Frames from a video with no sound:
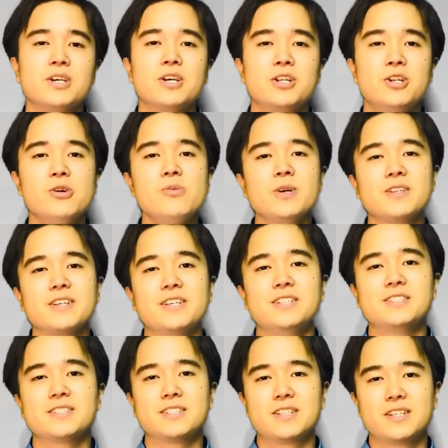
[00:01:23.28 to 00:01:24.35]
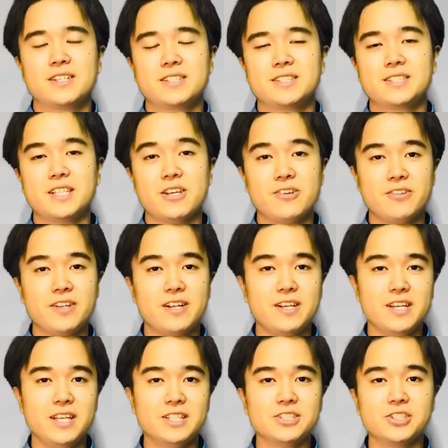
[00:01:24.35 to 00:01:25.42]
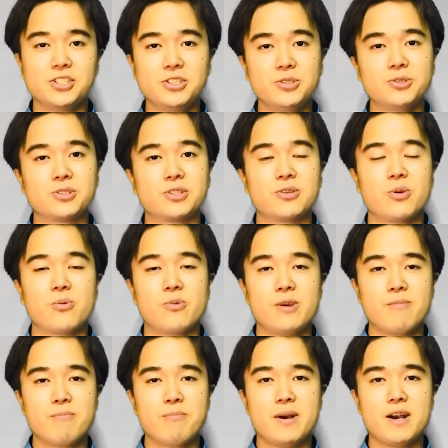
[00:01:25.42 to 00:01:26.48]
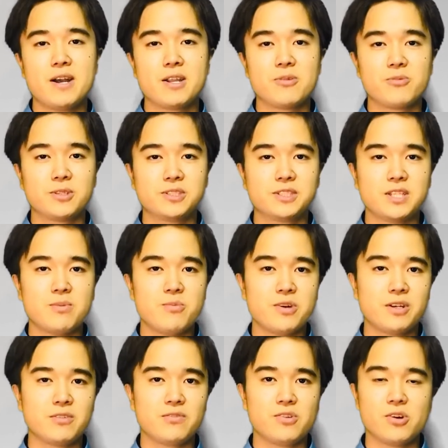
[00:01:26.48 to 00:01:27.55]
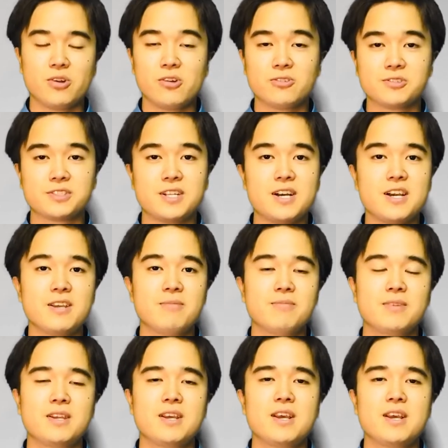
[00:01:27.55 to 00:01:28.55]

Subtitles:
Nowadays, sayonara is used when parting with someone for a long time,